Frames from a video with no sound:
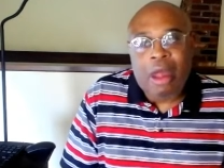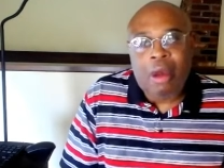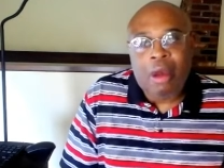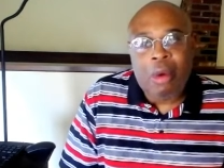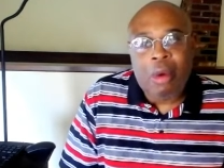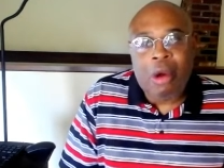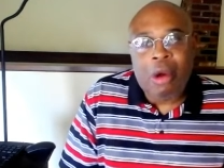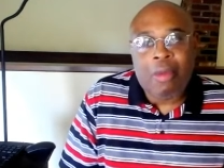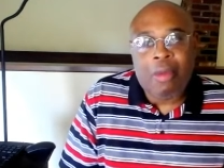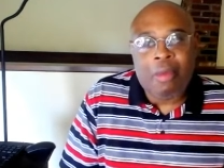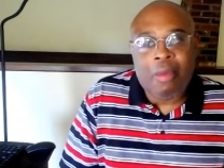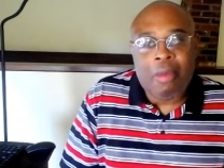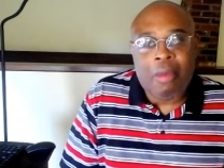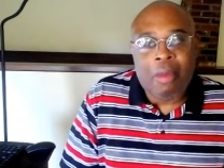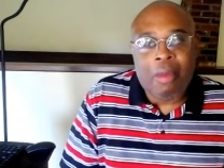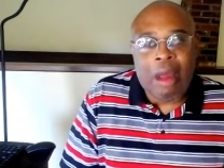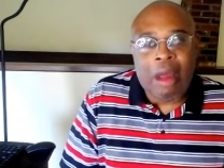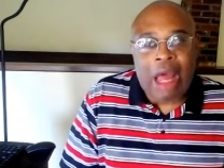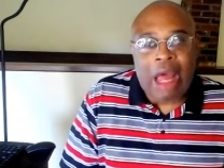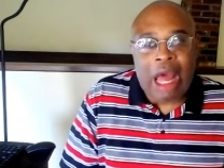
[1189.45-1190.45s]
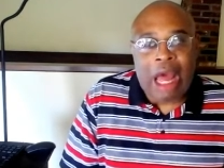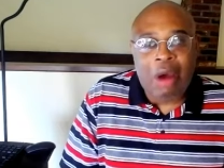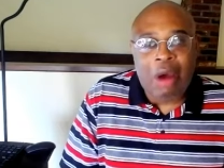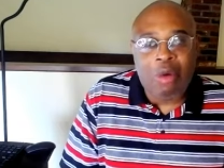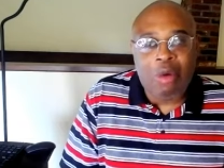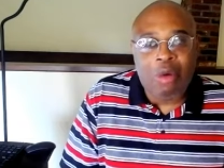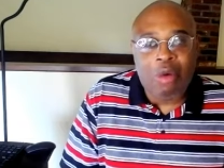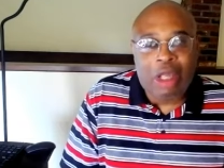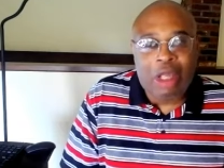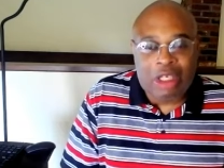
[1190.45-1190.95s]
Well, I
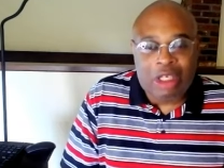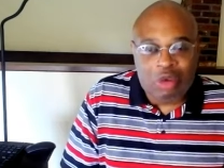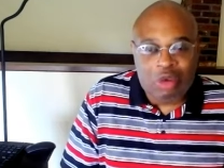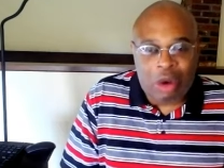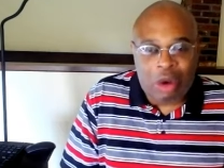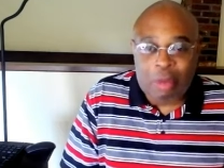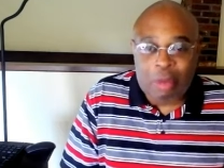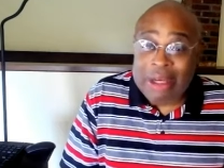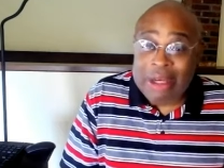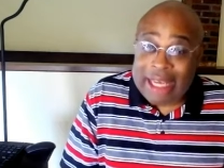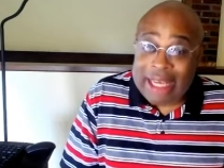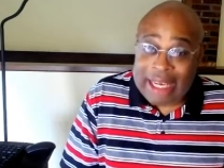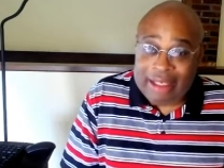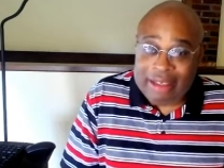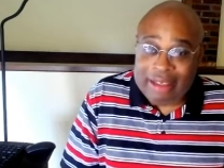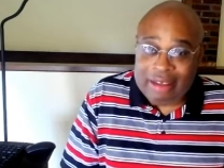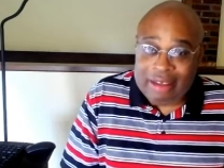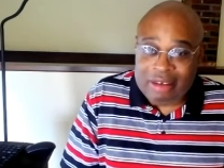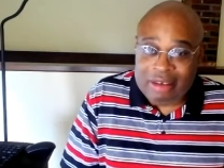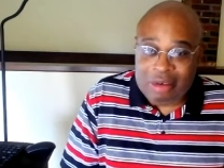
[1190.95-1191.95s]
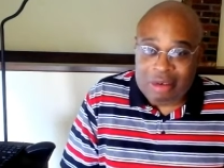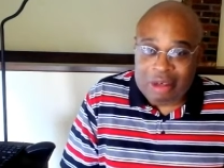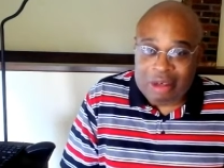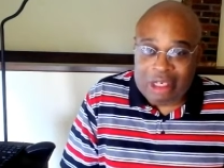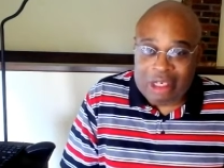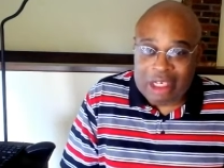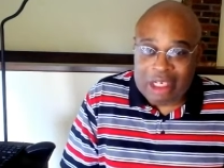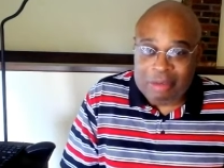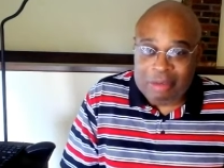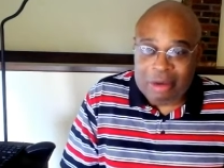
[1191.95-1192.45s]
will hit you up with dates as soon as
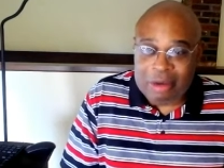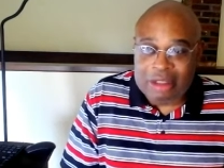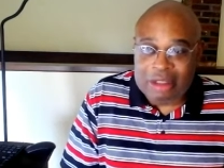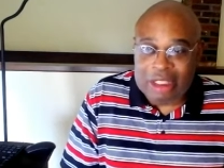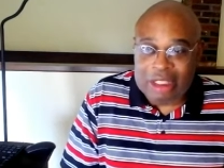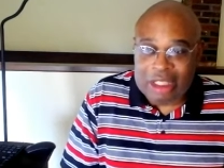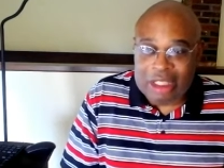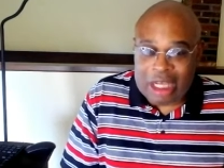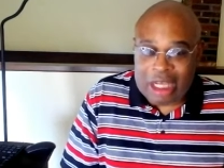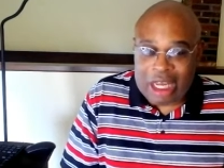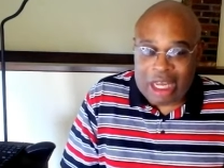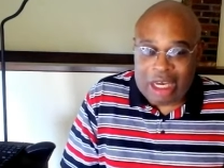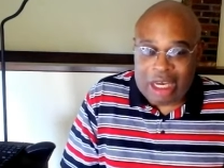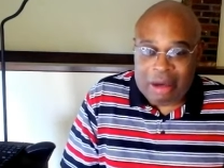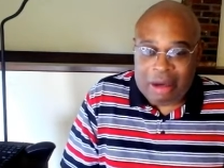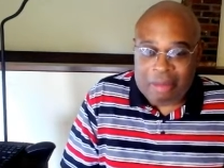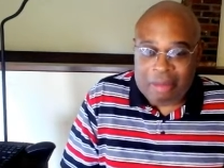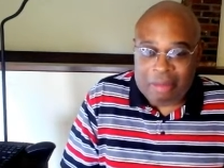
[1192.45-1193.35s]
these books are done.